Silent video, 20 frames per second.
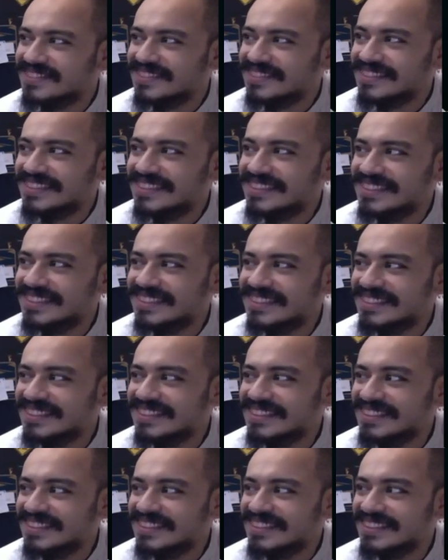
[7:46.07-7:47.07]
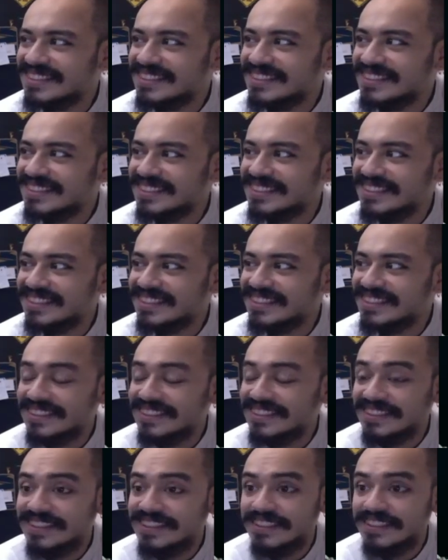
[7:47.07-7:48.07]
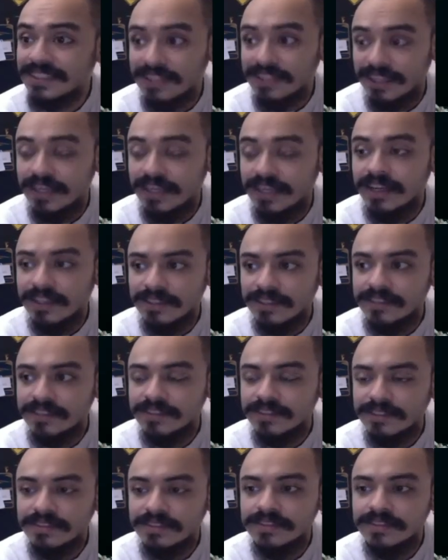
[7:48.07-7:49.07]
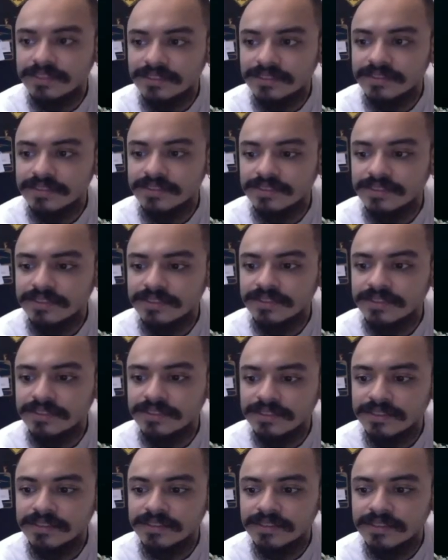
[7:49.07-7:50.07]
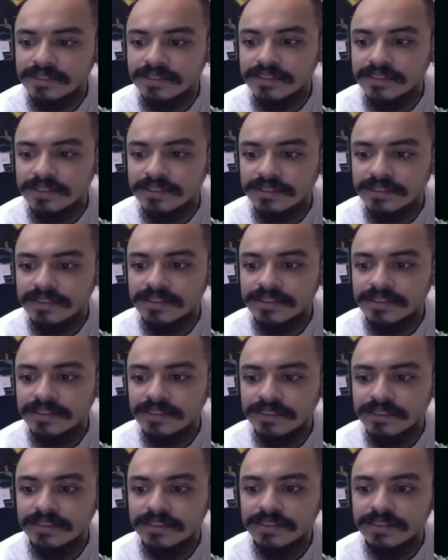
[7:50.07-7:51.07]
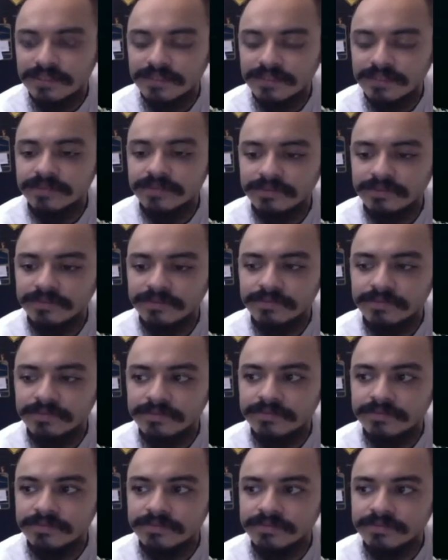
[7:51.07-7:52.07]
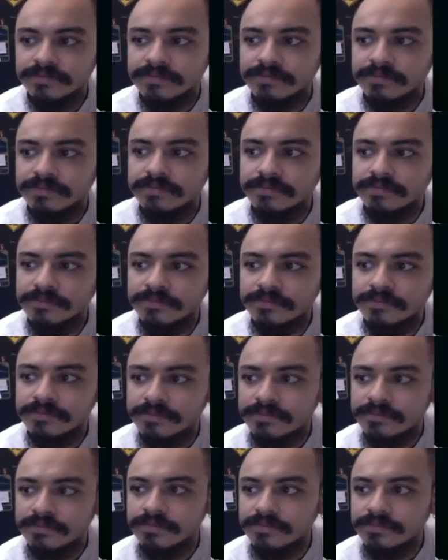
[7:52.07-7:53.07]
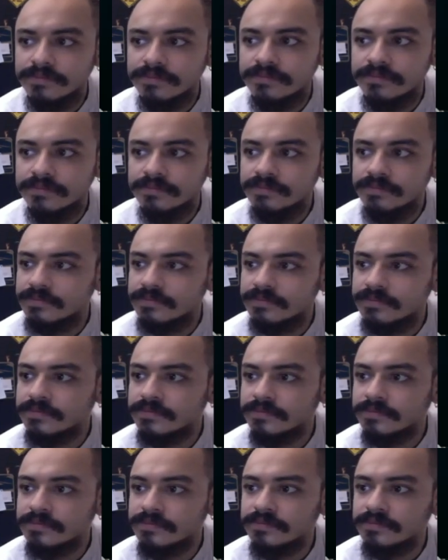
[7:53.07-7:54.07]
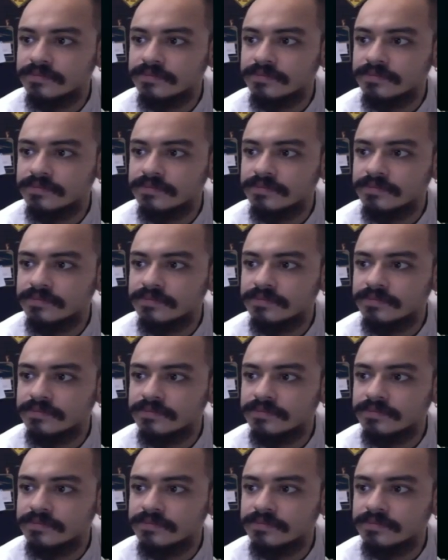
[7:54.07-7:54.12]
[no speech]